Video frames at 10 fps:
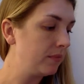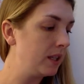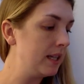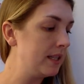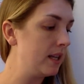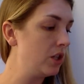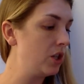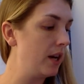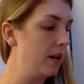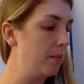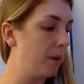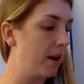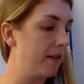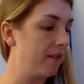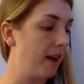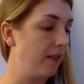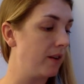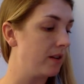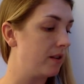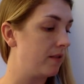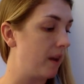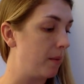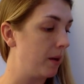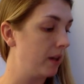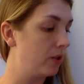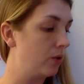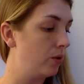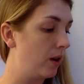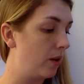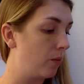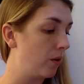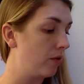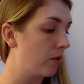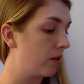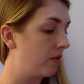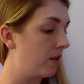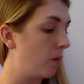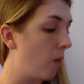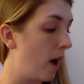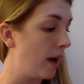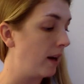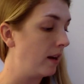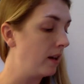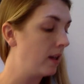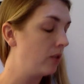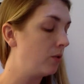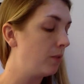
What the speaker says: It says Janet bought 5 yards of fabric, 2 1/4 feet wide, to